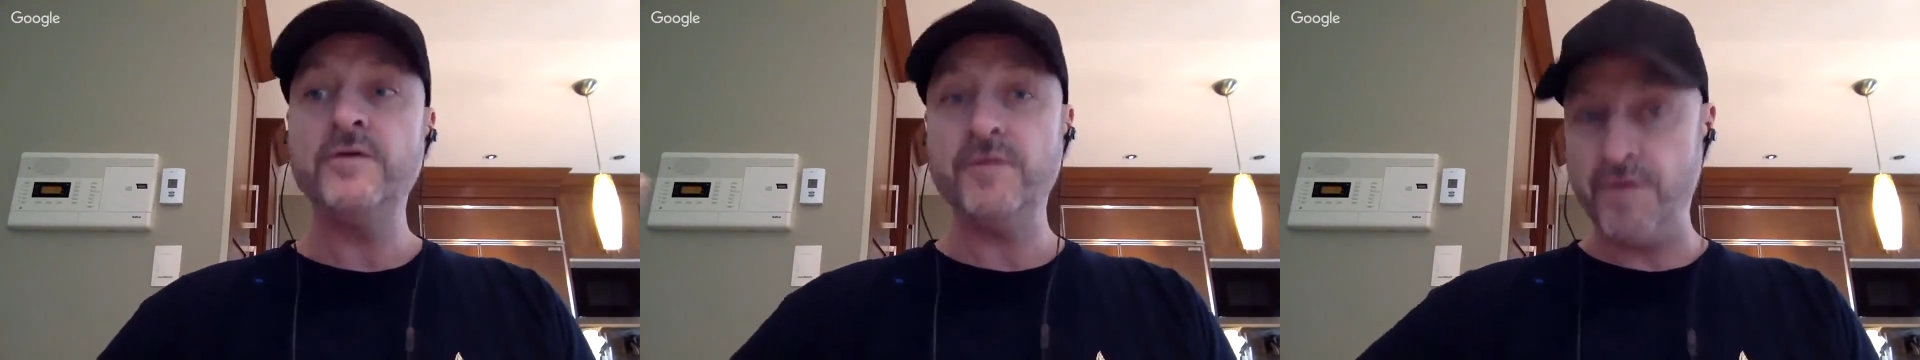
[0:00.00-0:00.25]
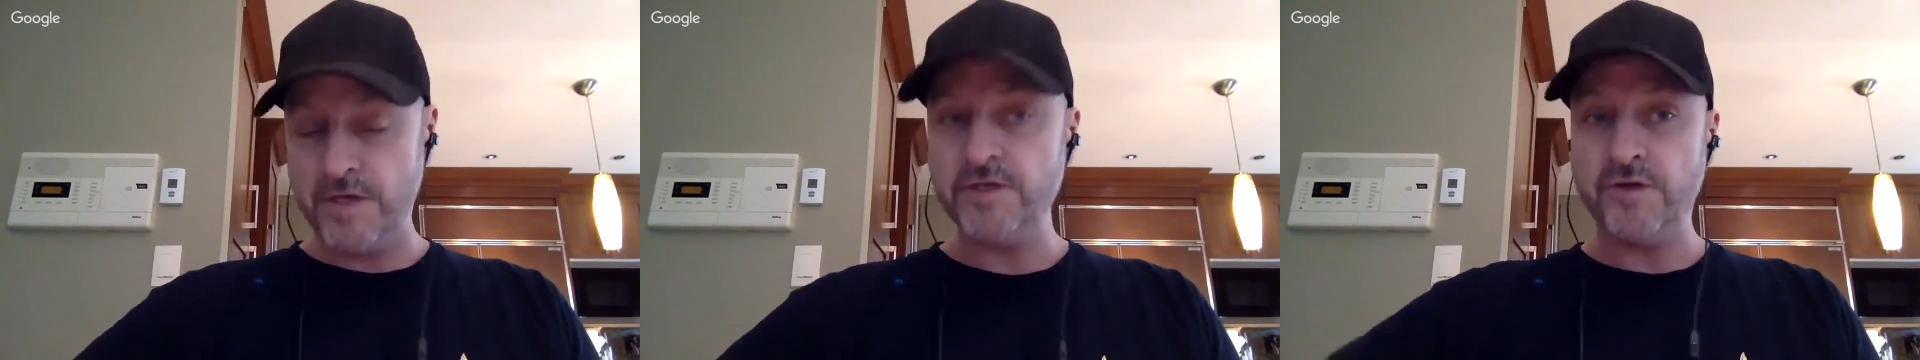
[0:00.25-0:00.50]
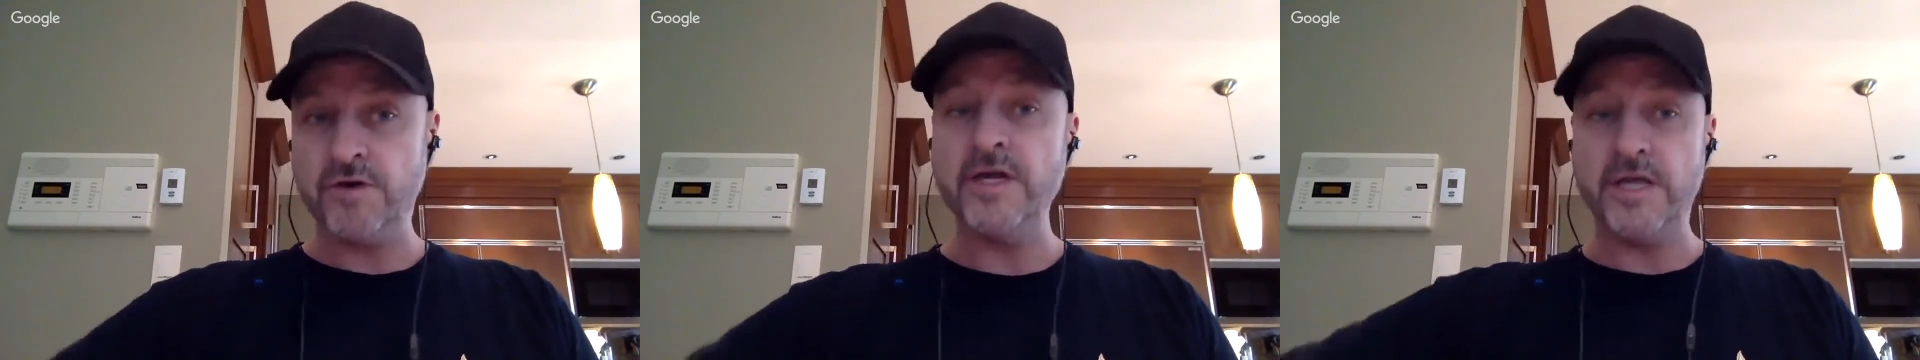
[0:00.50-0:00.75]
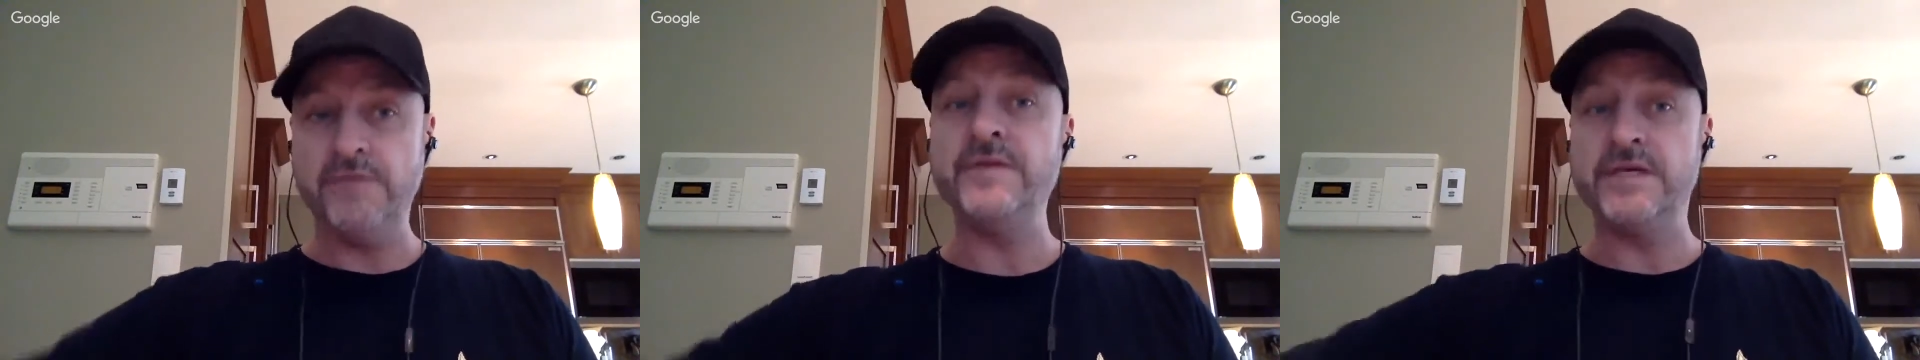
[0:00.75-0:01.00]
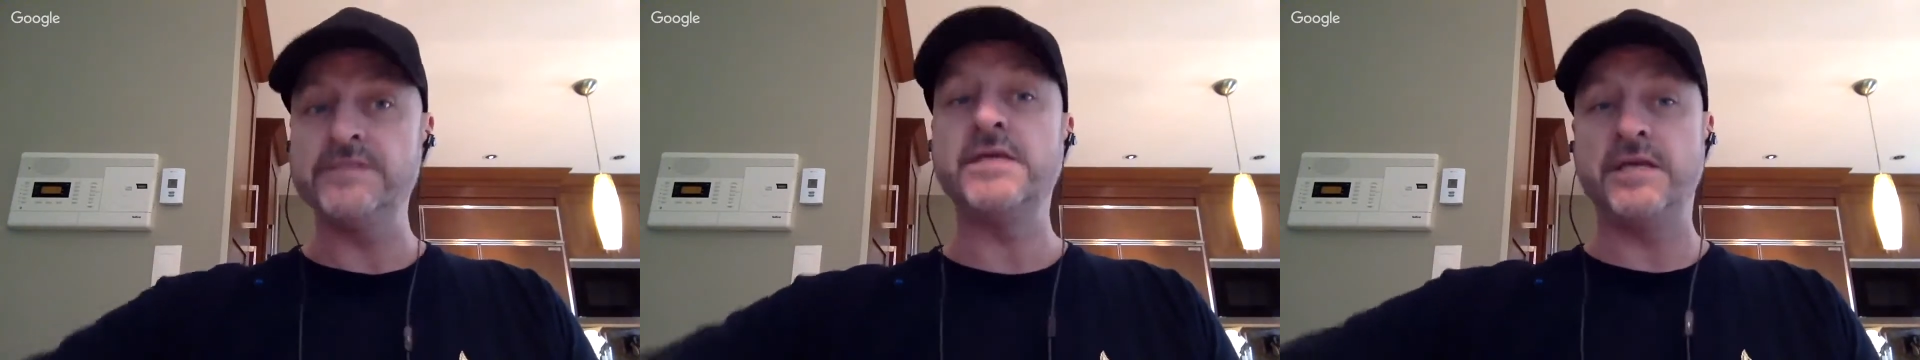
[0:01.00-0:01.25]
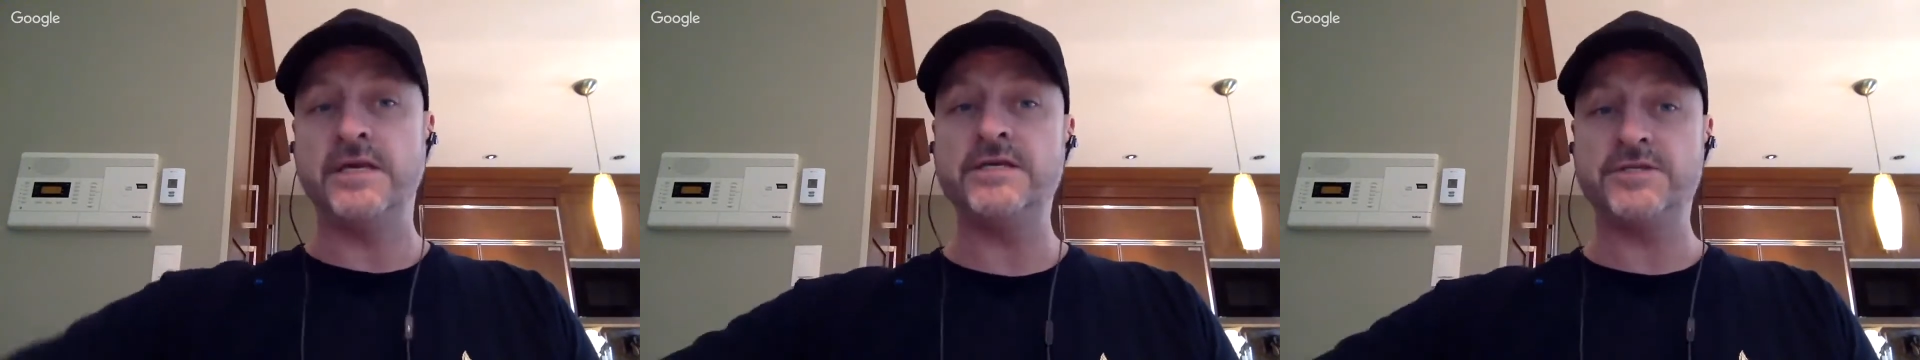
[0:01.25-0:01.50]
that you're in this
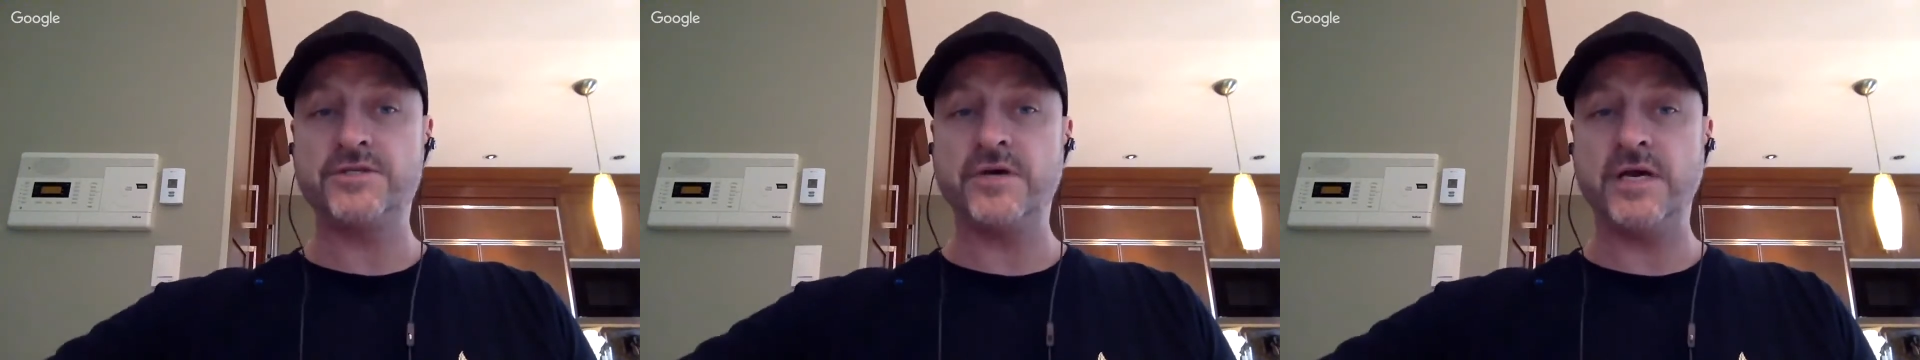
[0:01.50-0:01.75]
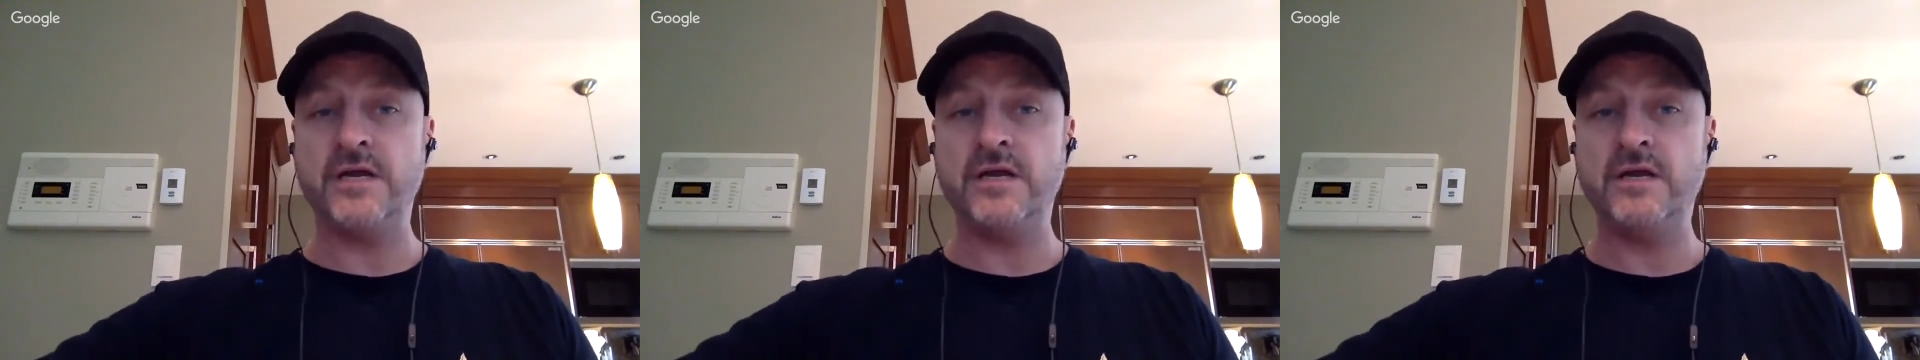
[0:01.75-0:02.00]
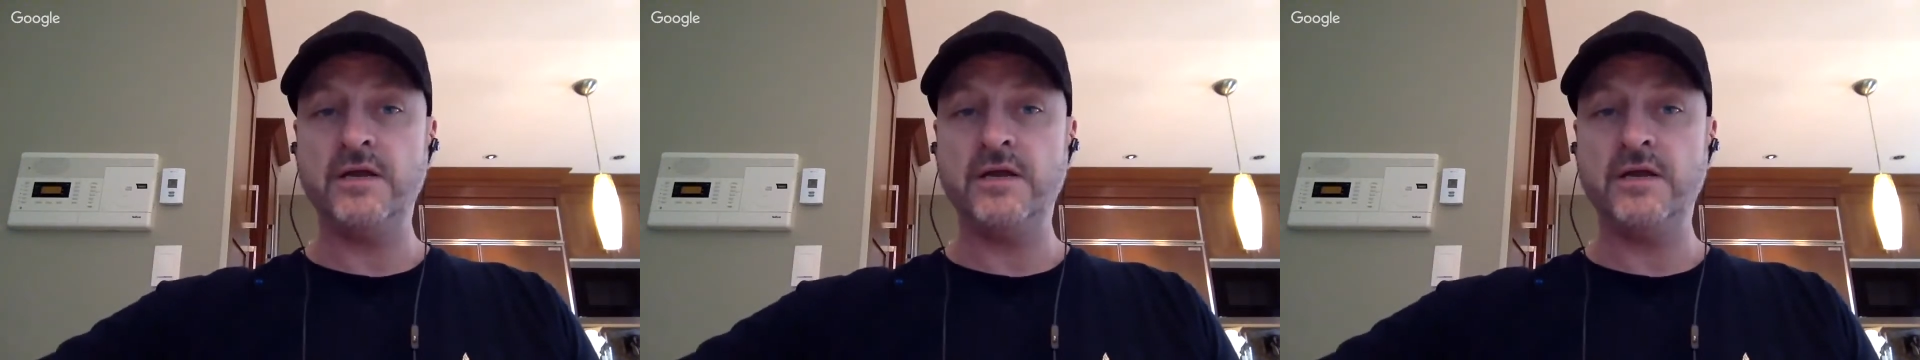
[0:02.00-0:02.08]
industry,